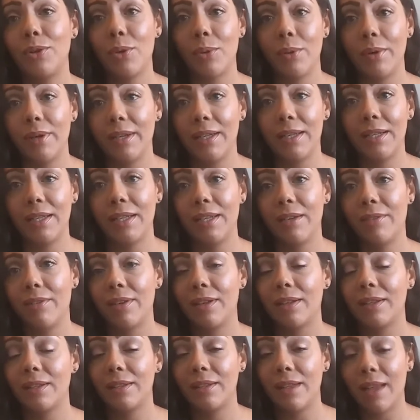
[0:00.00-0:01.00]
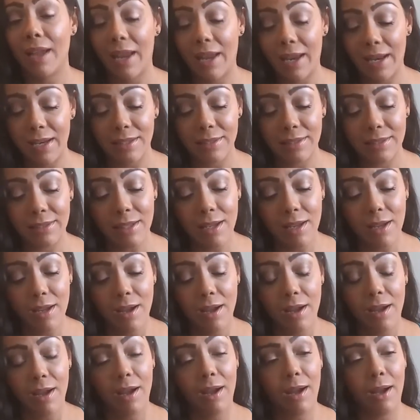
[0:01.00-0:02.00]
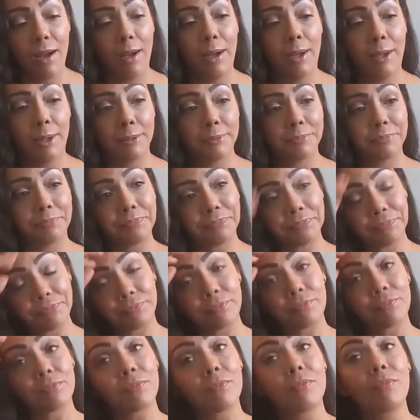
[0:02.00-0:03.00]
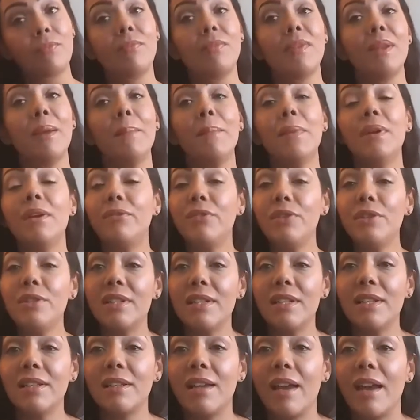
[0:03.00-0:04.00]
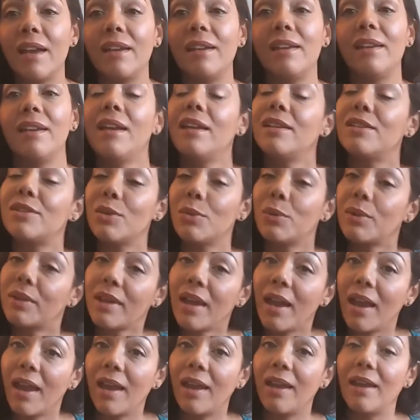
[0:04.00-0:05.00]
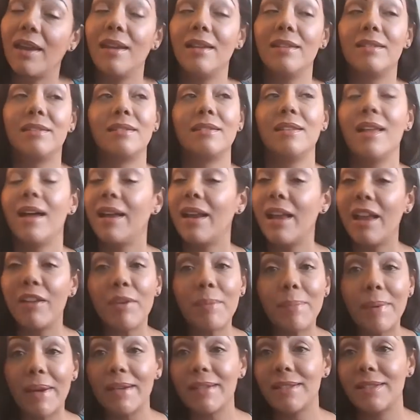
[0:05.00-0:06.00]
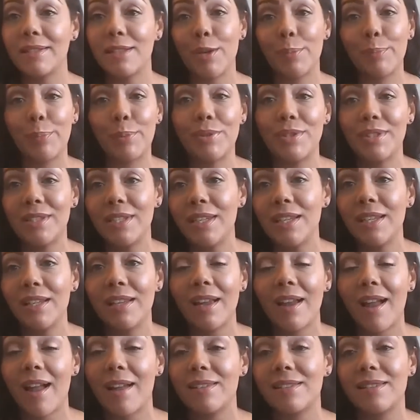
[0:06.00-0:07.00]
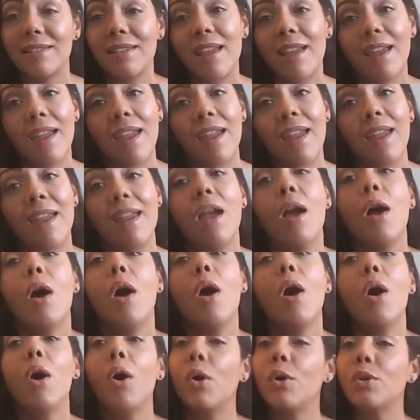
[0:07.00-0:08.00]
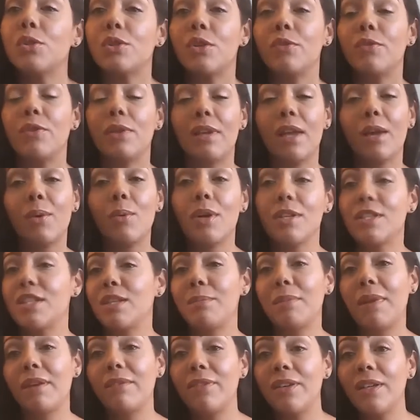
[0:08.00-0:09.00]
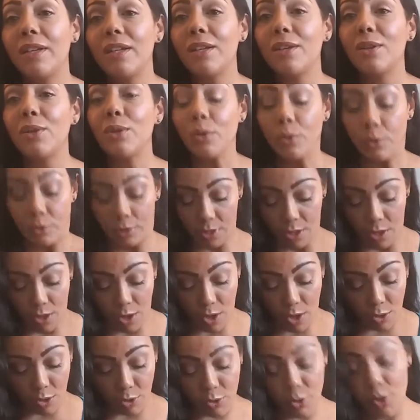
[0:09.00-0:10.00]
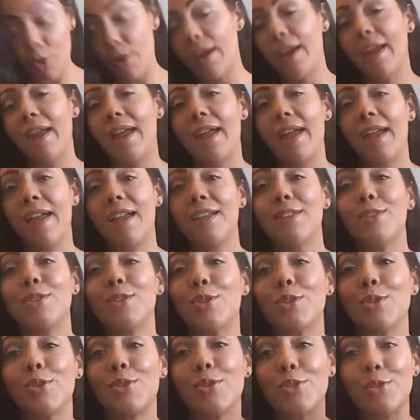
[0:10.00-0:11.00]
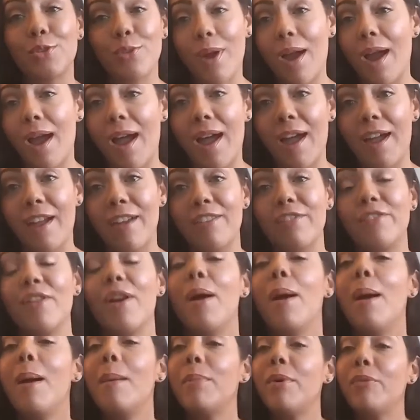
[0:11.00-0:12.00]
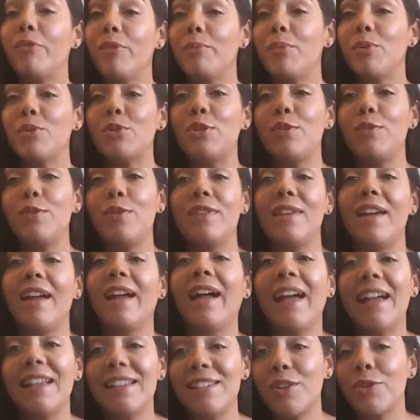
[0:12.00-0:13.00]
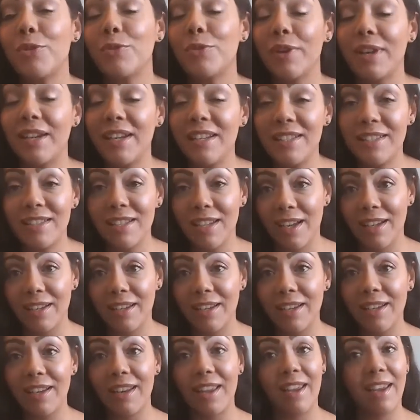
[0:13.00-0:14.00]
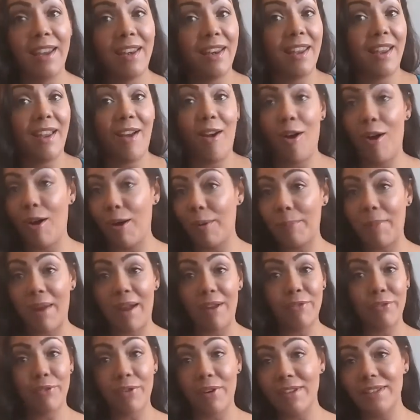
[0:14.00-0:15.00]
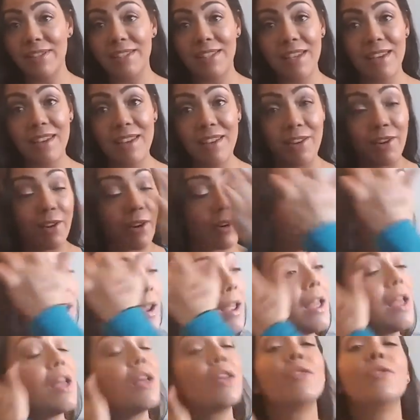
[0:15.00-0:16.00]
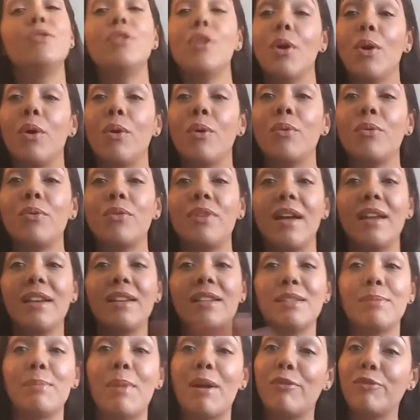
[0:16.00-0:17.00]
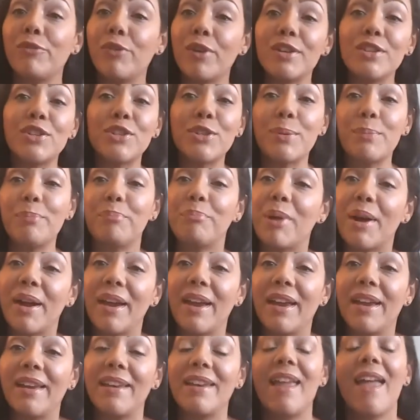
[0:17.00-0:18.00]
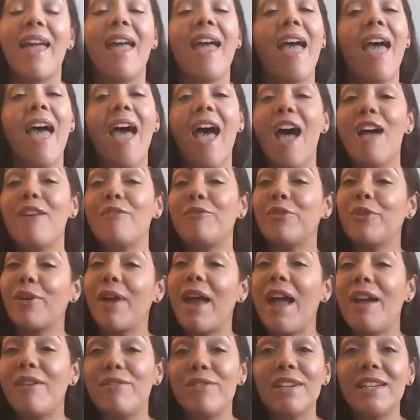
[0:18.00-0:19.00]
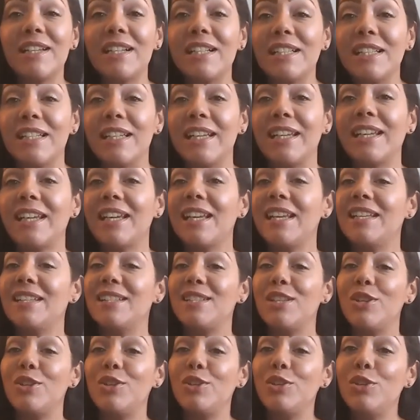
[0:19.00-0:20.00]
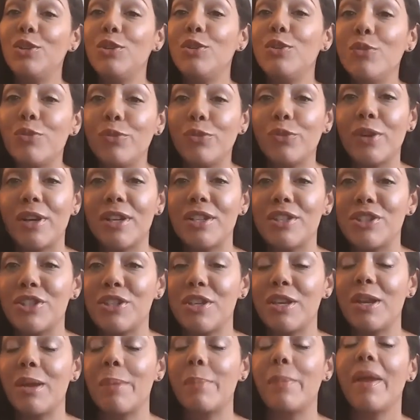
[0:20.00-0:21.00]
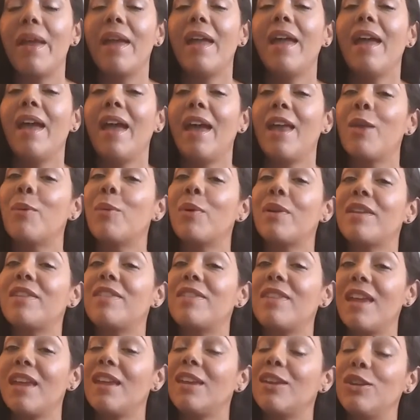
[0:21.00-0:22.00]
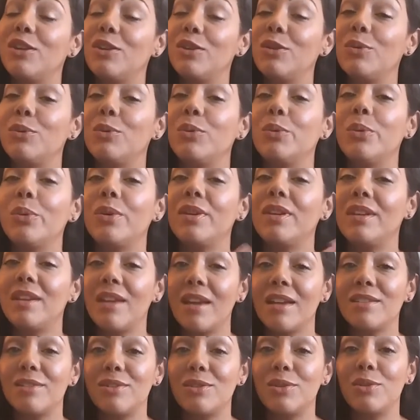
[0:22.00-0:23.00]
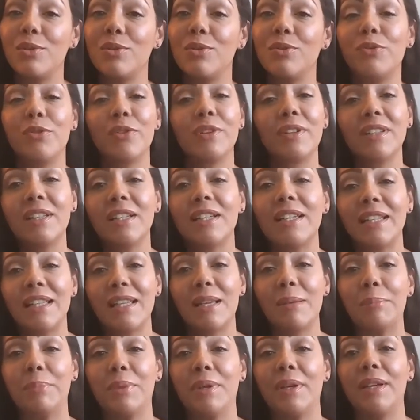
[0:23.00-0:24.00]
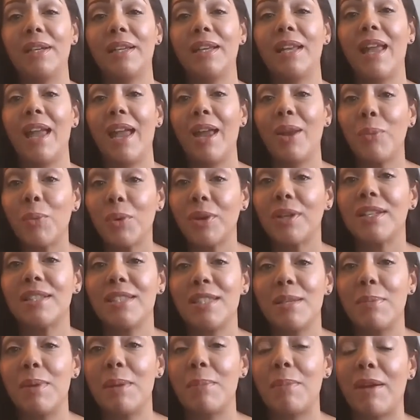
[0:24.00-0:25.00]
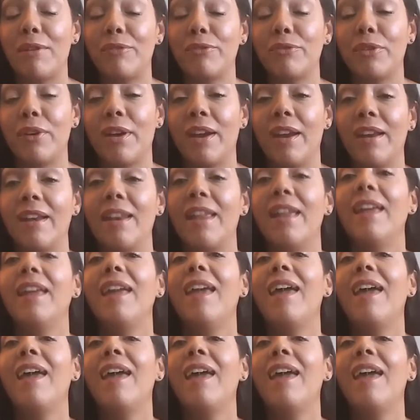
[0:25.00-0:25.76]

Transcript: go ahead and give it a likes um but if you didn't like it it's okay it's not everybody's cup of tea like i say also if you like watching my videos go ahead subscribe but for most of you that has already done it and are my friends here know that is my friendship button and for every click is a new friendship. And I want to thank you, yes, you, for clicking that button and wanting to be my friend